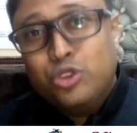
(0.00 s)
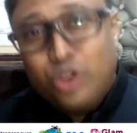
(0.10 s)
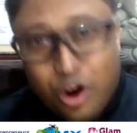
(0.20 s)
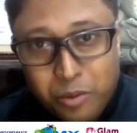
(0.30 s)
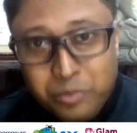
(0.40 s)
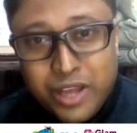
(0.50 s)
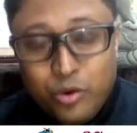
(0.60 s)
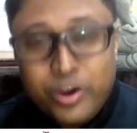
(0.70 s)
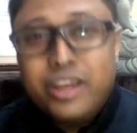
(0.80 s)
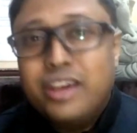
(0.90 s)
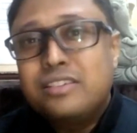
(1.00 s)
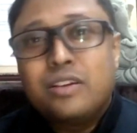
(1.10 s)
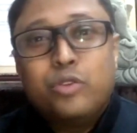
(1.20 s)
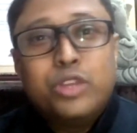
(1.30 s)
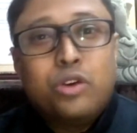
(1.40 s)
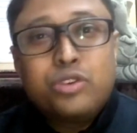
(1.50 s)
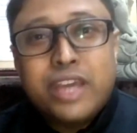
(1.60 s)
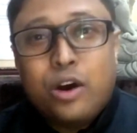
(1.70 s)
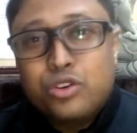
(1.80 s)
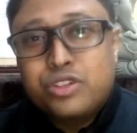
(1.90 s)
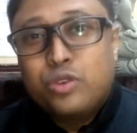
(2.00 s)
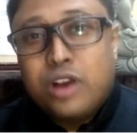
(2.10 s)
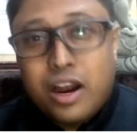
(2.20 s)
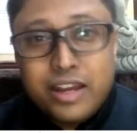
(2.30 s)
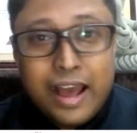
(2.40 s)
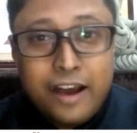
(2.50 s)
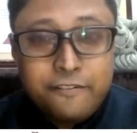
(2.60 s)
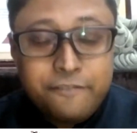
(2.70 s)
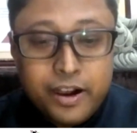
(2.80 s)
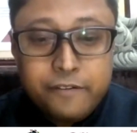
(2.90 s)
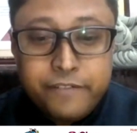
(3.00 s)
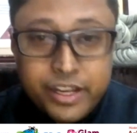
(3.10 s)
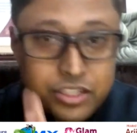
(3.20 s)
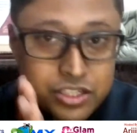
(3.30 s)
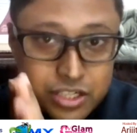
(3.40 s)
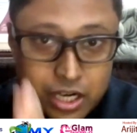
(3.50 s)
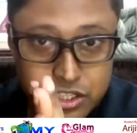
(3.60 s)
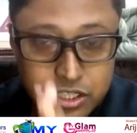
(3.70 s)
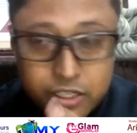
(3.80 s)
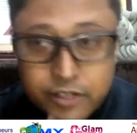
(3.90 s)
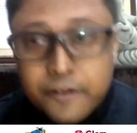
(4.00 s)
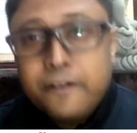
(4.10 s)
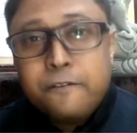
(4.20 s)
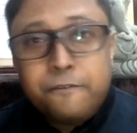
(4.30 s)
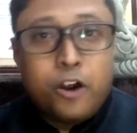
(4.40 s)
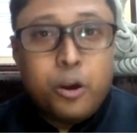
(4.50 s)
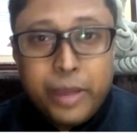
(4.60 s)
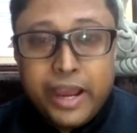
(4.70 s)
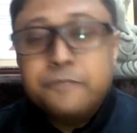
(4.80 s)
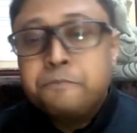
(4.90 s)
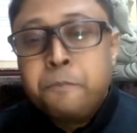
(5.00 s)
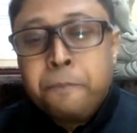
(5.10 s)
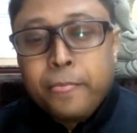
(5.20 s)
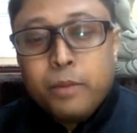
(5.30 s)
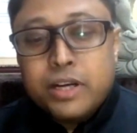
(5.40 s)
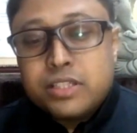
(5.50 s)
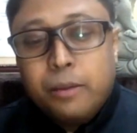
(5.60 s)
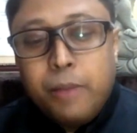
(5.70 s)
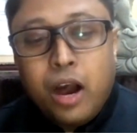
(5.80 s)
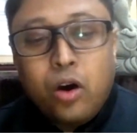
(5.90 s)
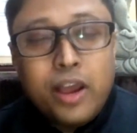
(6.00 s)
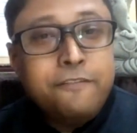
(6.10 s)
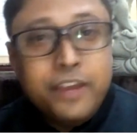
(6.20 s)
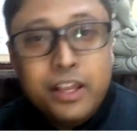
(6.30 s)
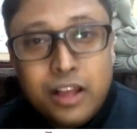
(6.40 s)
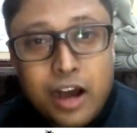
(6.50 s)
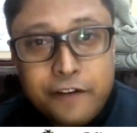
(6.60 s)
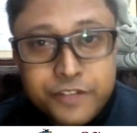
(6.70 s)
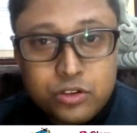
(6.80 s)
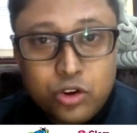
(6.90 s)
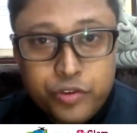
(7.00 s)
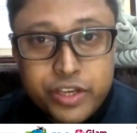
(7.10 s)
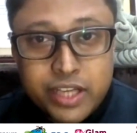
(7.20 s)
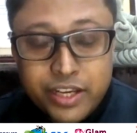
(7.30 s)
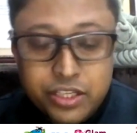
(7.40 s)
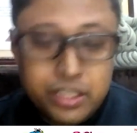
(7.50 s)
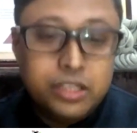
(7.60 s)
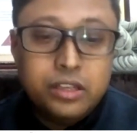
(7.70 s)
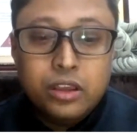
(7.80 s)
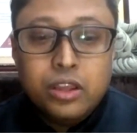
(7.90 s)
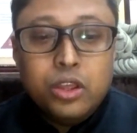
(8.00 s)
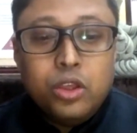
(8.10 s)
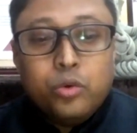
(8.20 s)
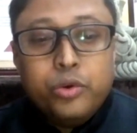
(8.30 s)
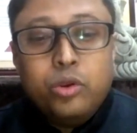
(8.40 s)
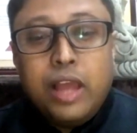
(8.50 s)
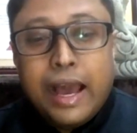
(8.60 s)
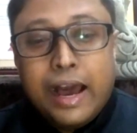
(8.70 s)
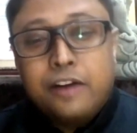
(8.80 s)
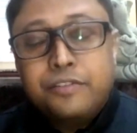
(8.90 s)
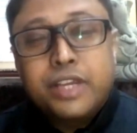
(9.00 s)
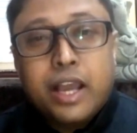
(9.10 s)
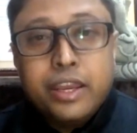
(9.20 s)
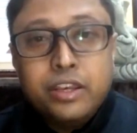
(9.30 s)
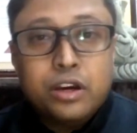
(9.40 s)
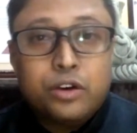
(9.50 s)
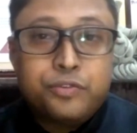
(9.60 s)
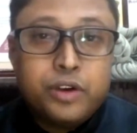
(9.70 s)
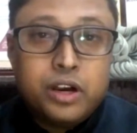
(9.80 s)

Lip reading: norm nowadays. Without chaos, you can't have a very structured format. But somehow I feel after COVID-19, we will have the kind of